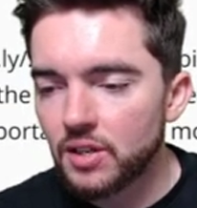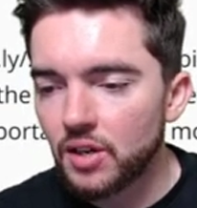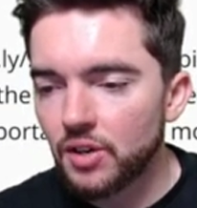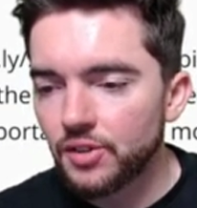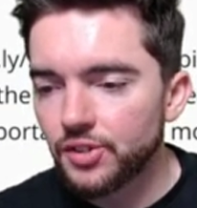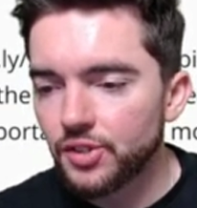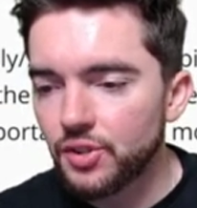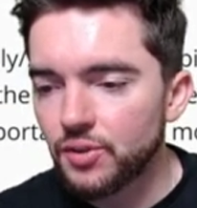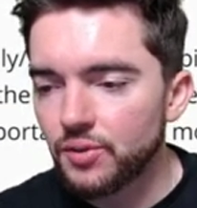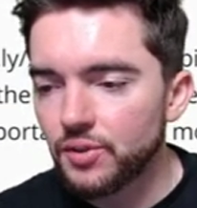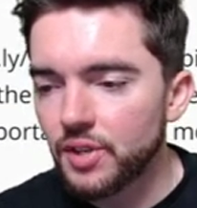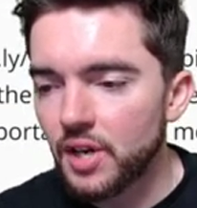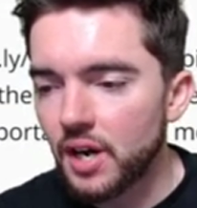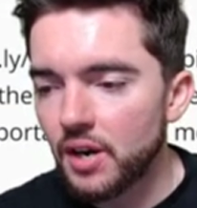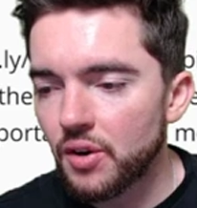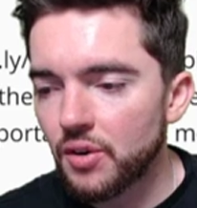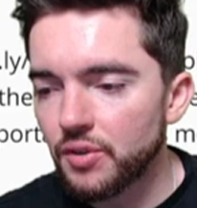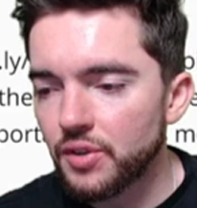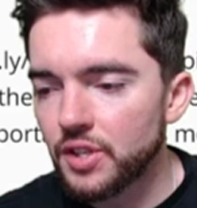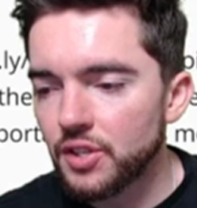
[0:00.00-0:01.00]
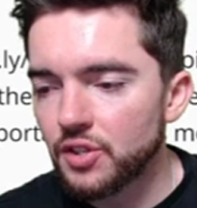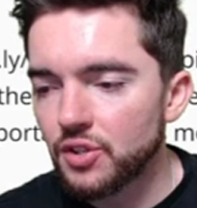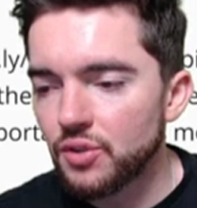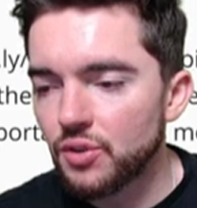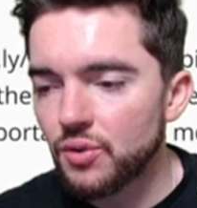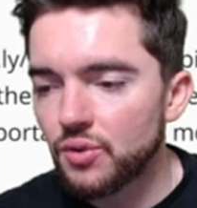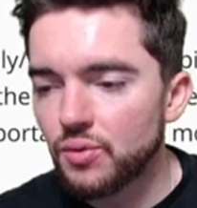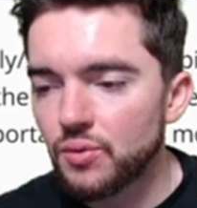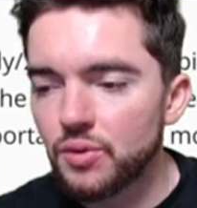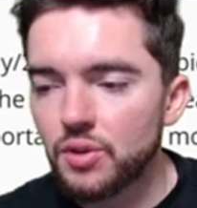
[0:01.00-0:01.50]
Also, not only do
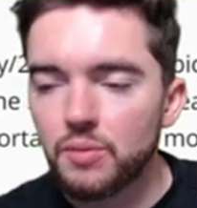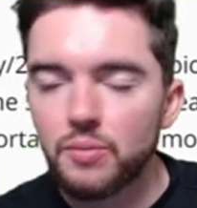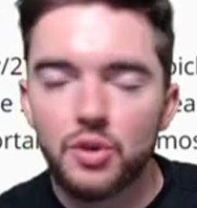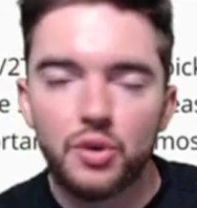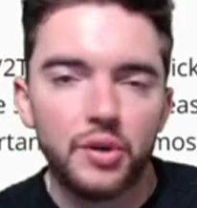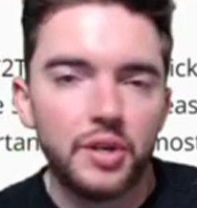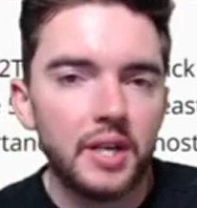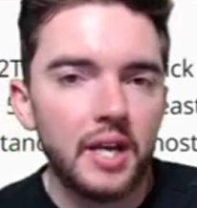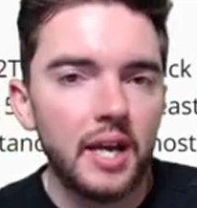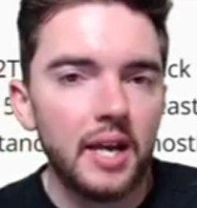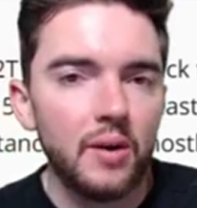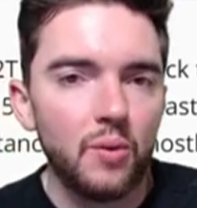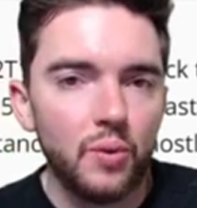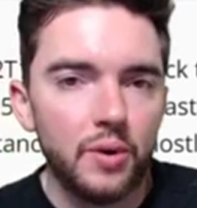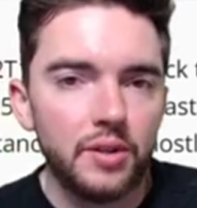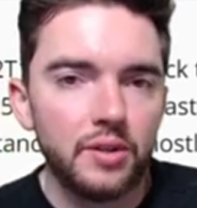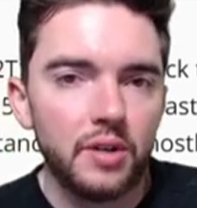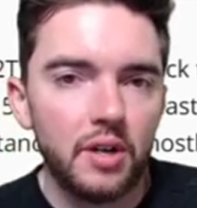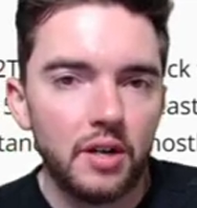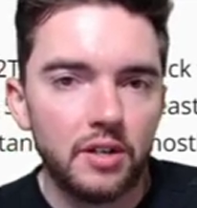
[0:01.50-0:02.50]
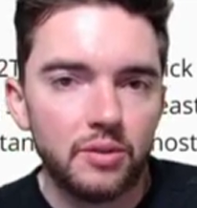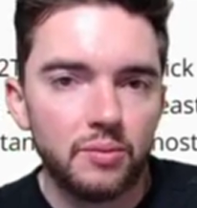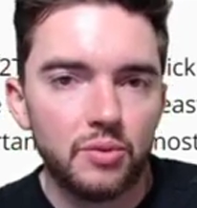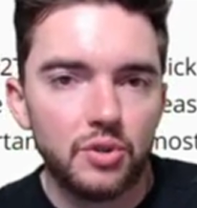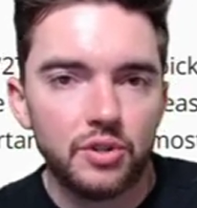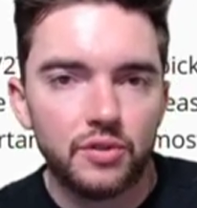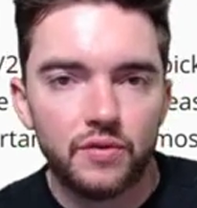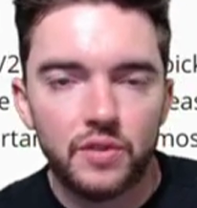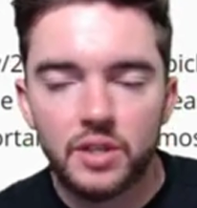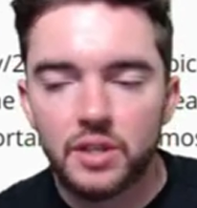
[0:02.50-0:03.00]
you communicate with
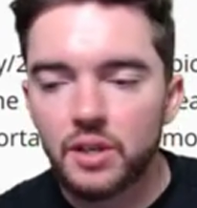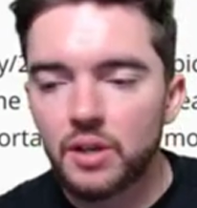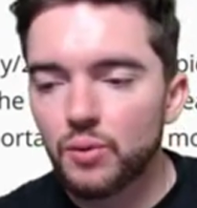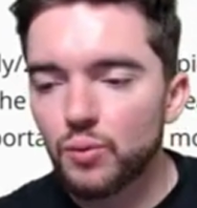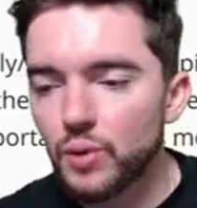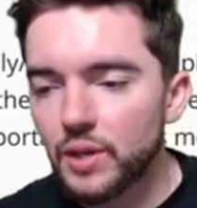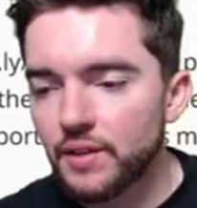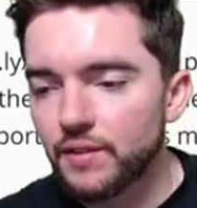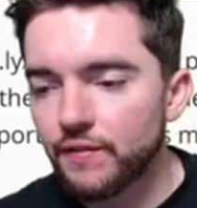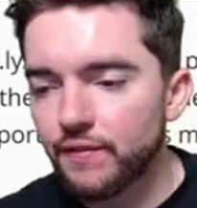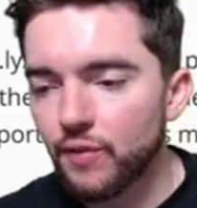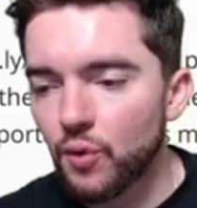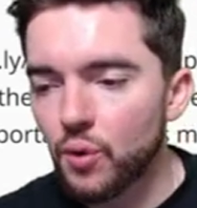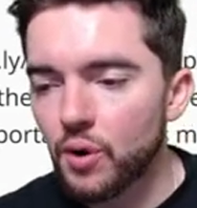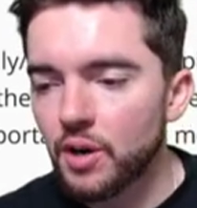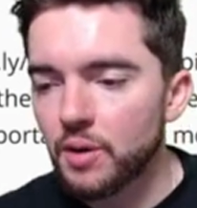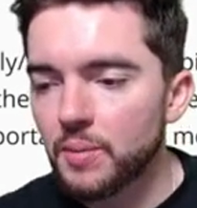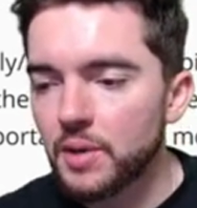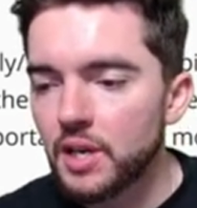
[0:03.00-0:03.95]
customers via written form,